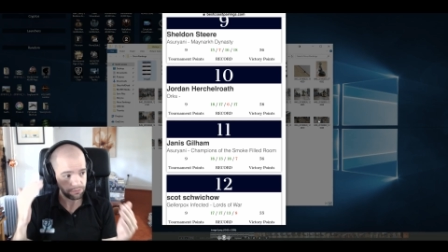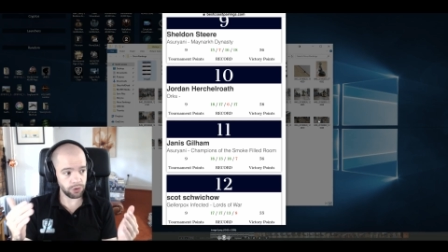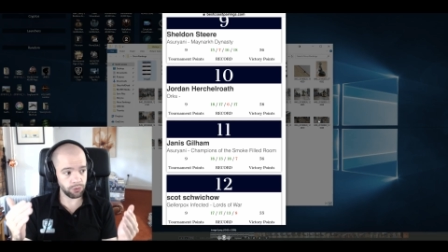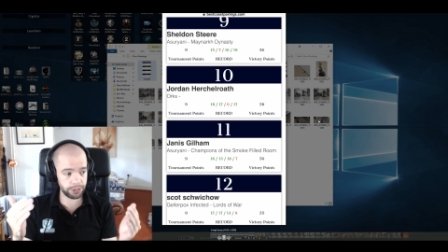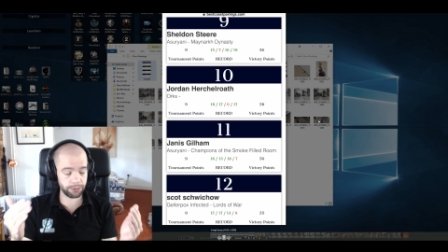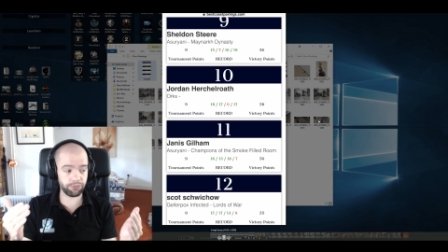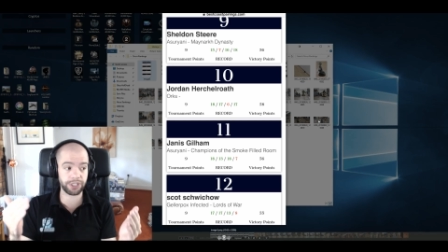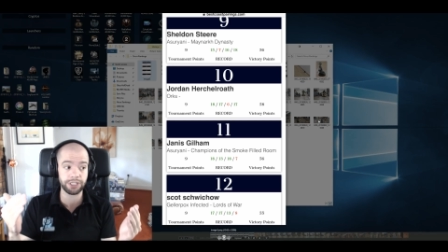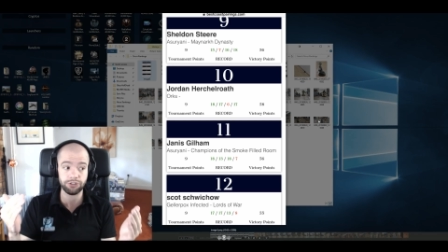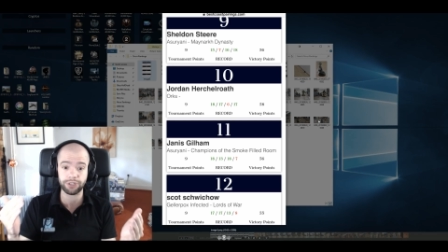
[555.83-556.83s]
which is
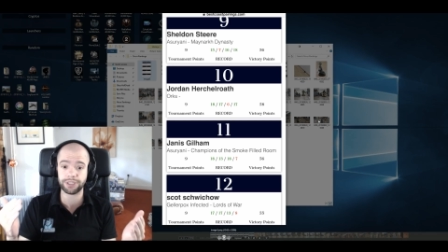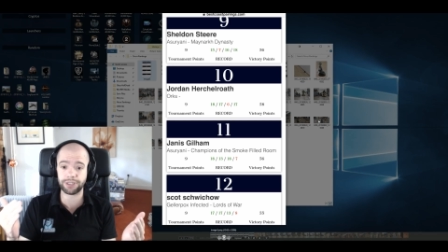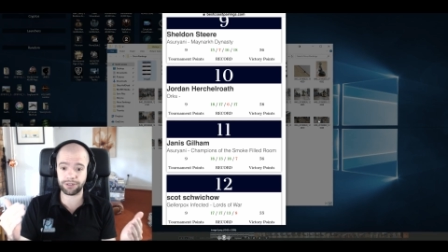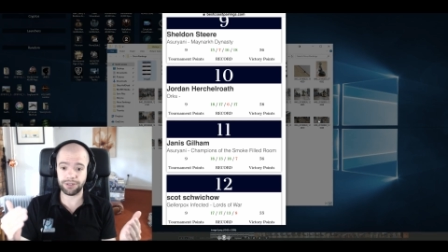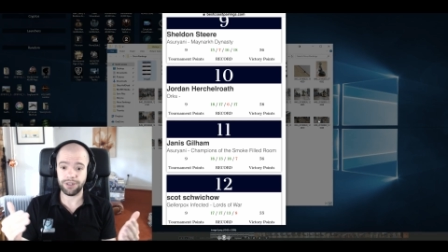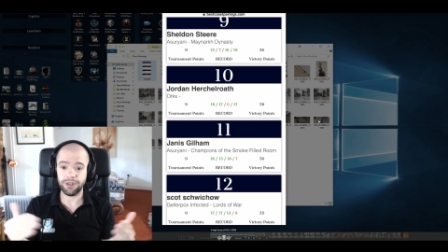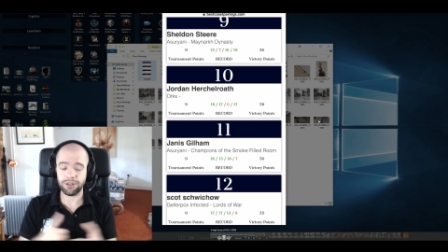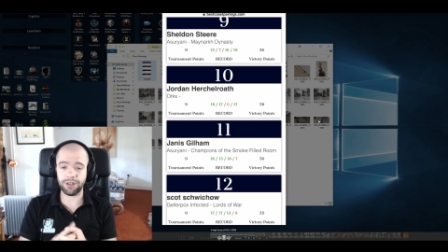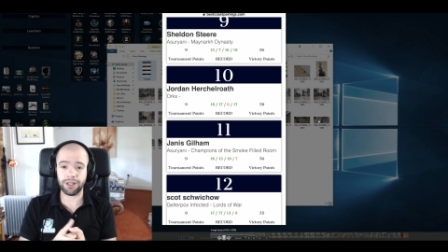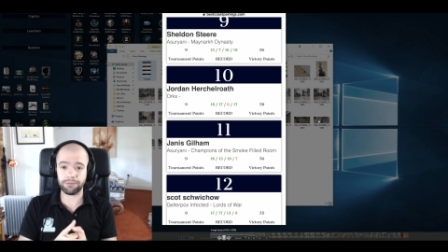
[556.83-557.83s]
pretty interesting,
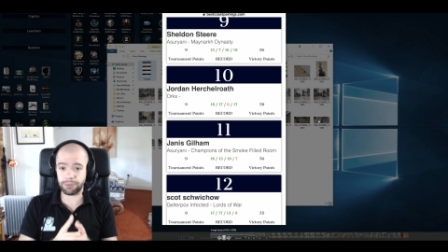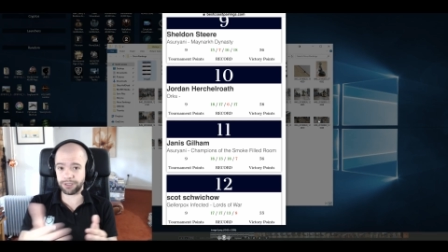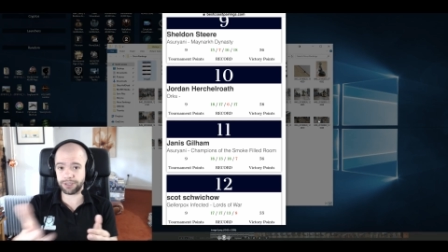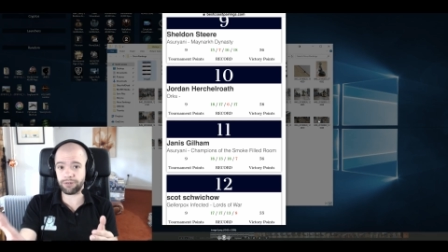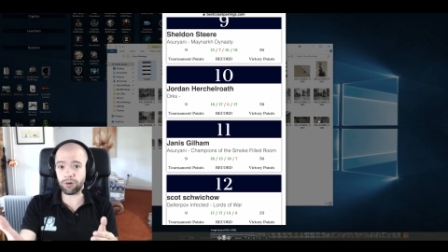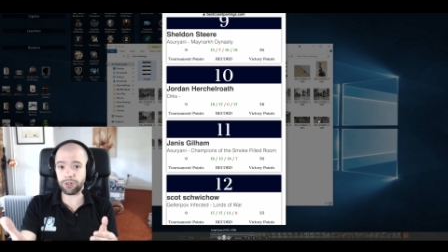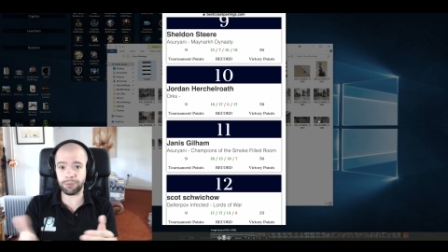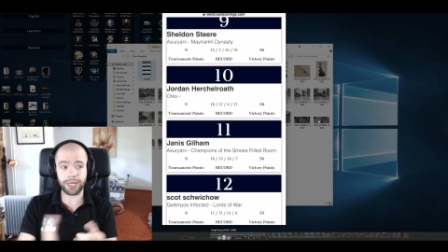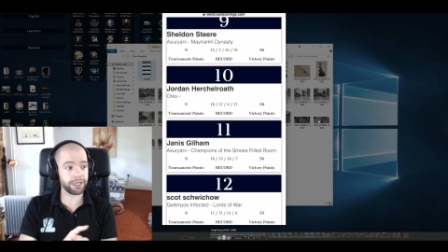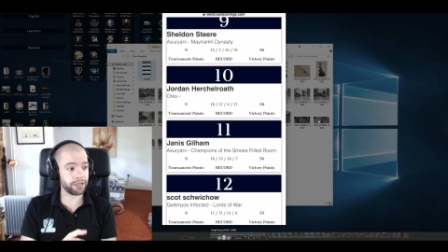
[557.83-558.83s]
like, because they're only
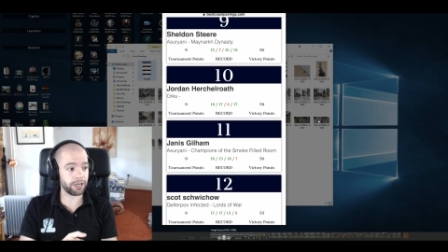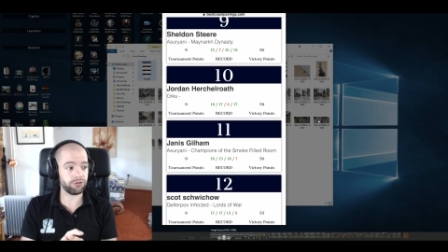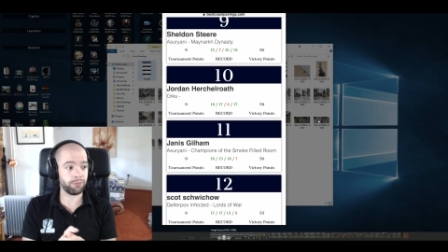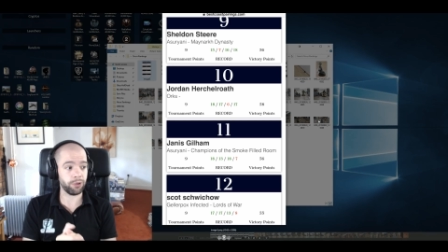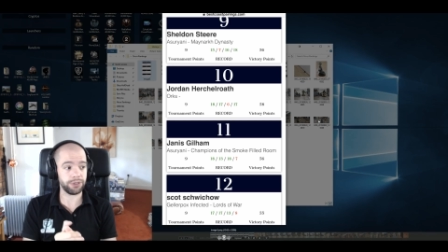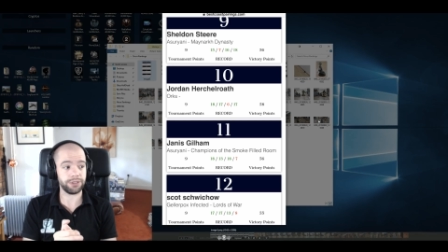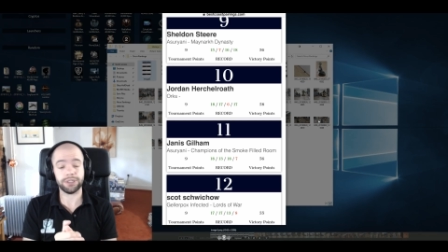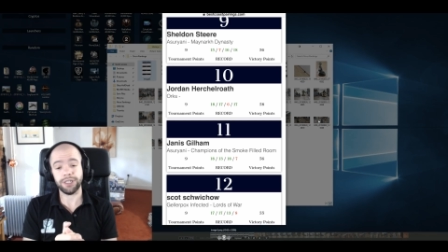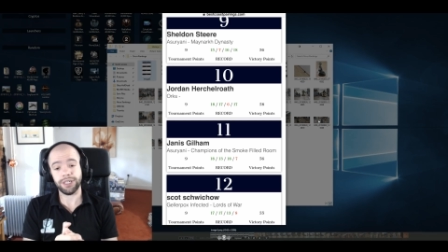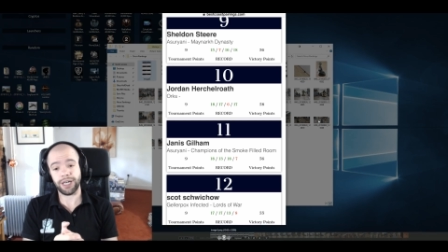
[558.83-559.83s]
playing at one hundred points,
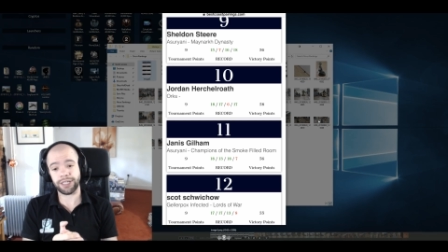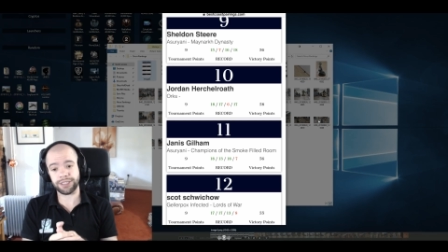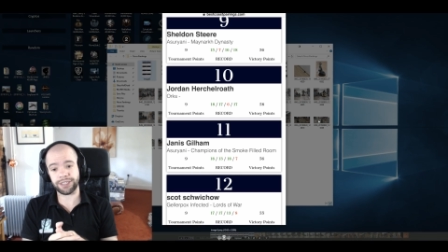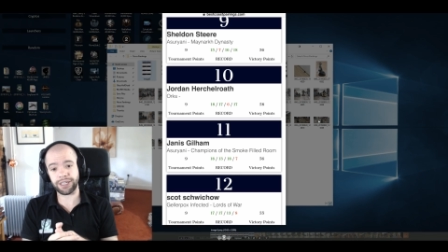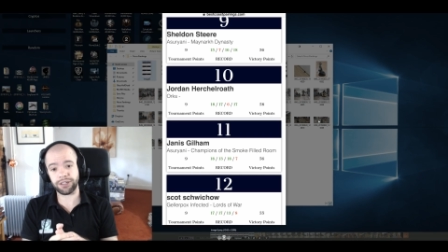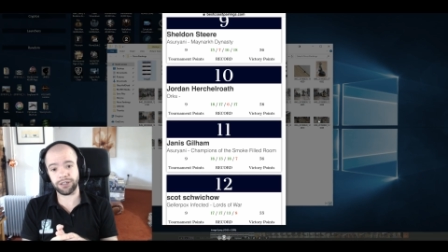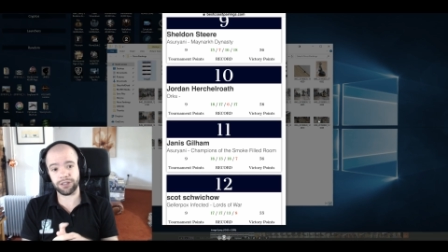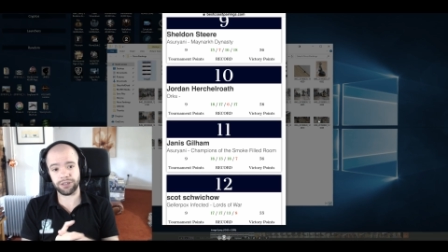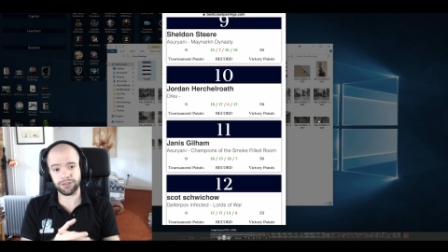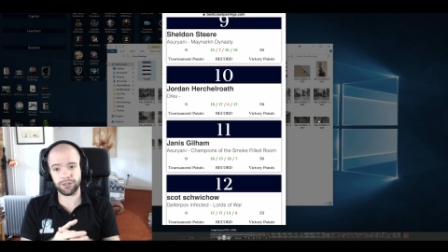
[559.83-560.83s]
and to take
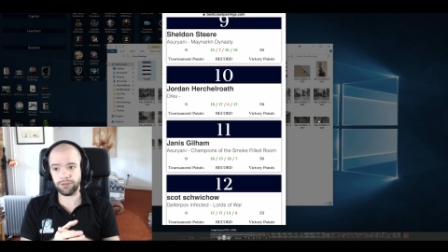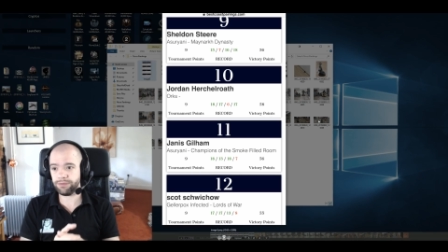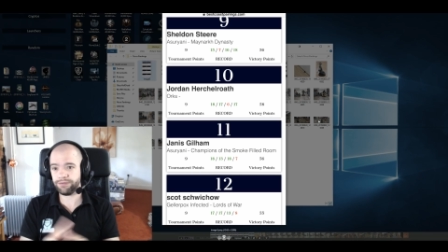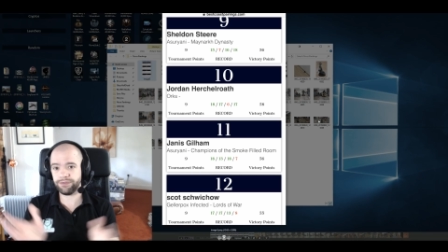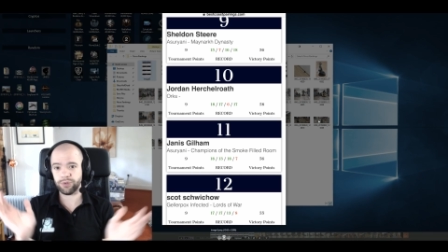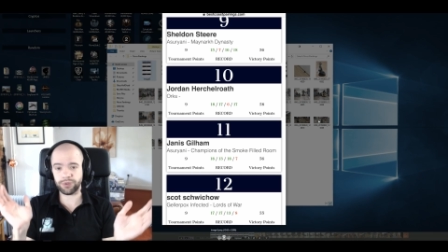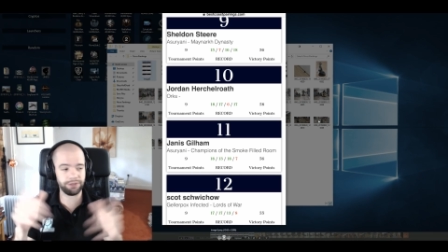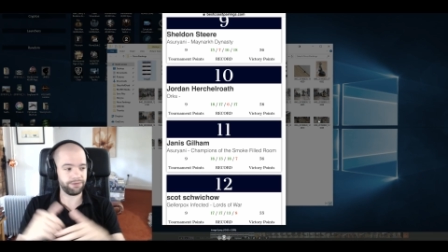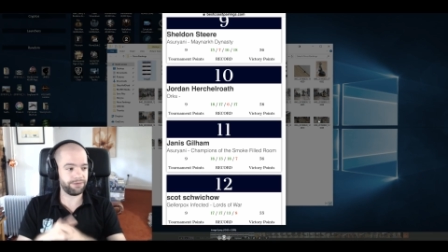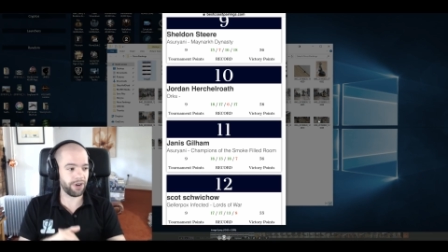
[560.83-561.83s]
a, you know,
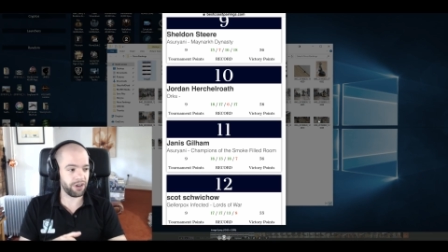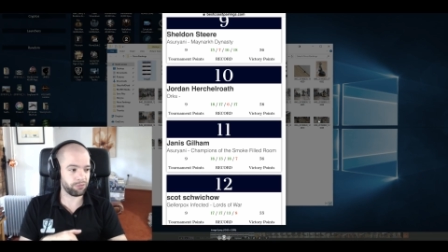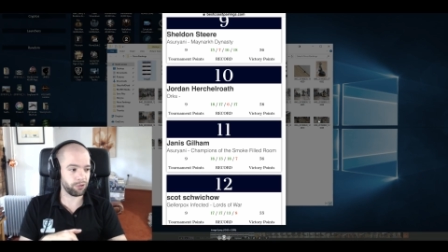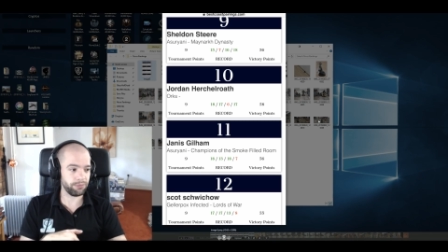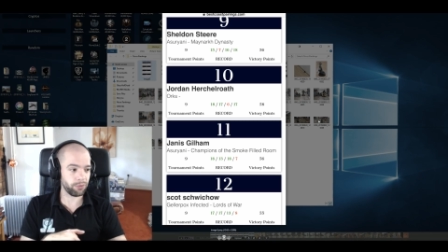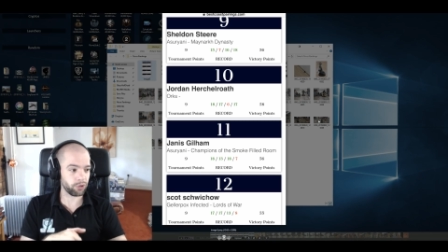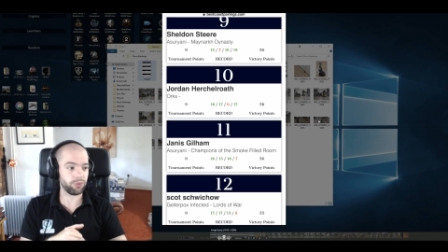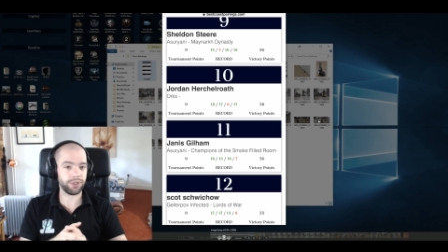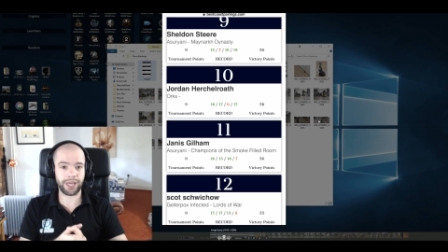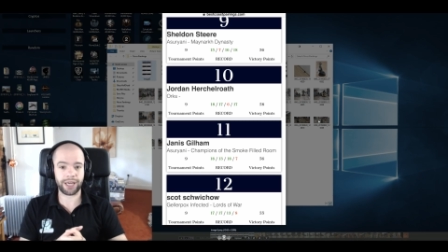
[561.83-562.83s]
forty-five point
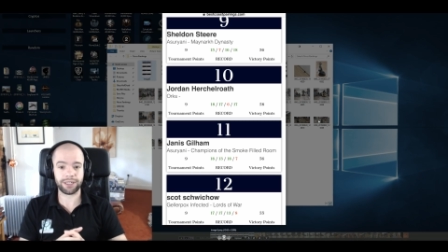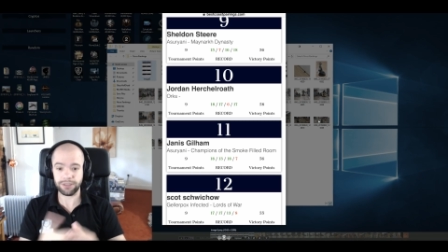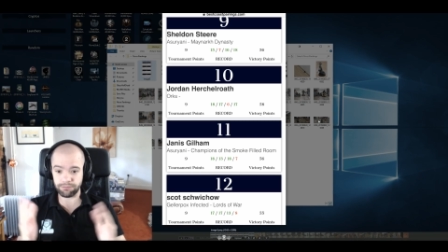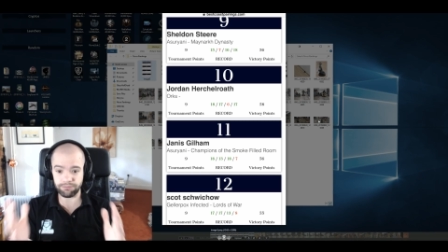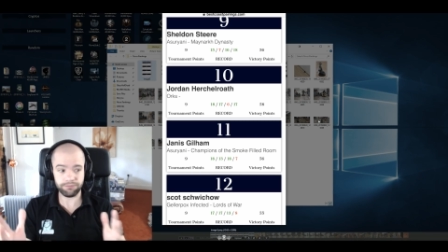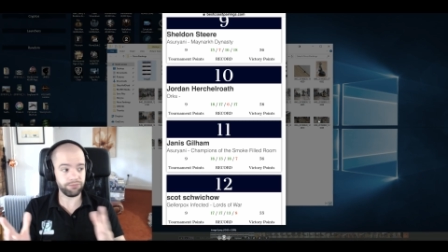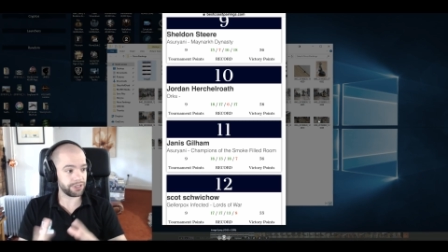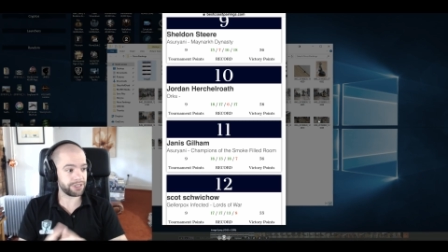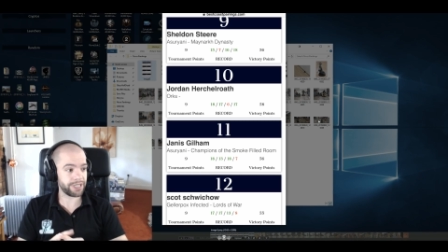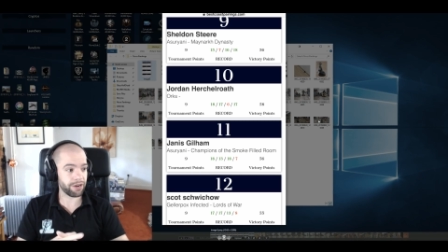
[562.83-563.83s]
model at that is
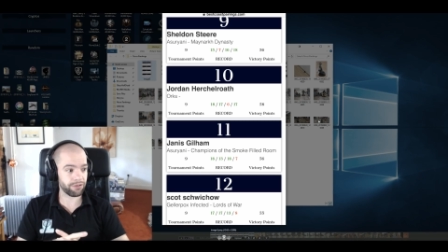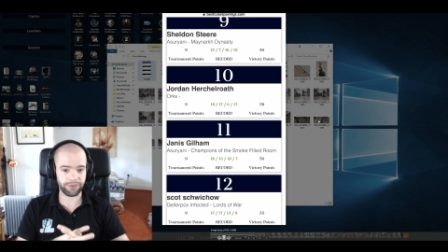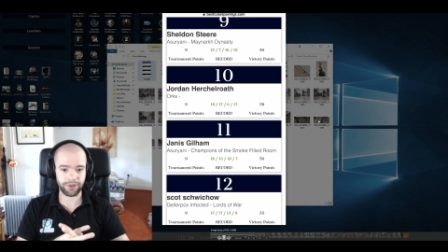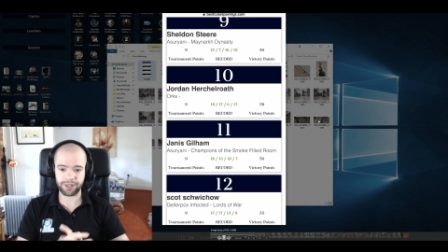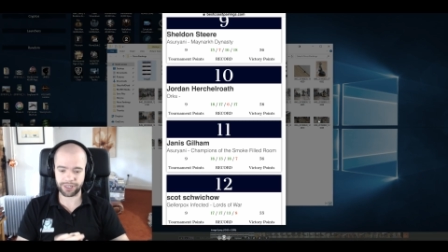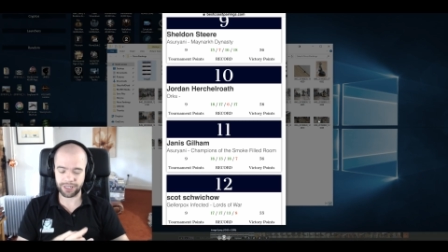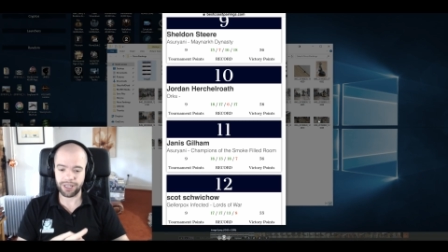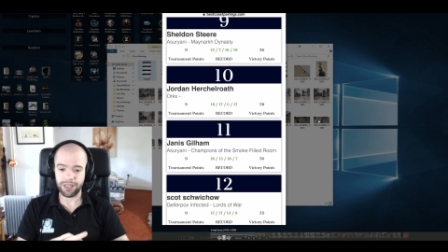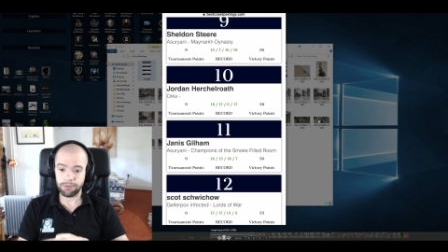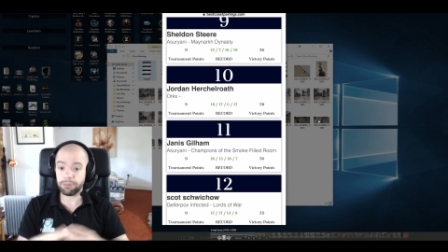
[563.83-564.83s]
pretty terrifying,
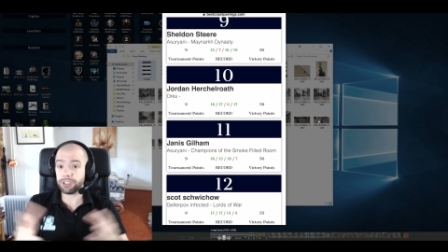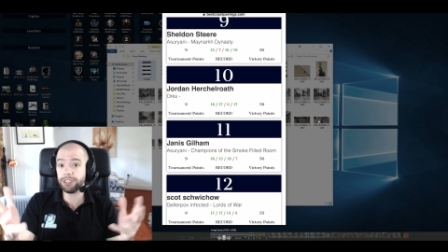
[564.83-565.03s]
but she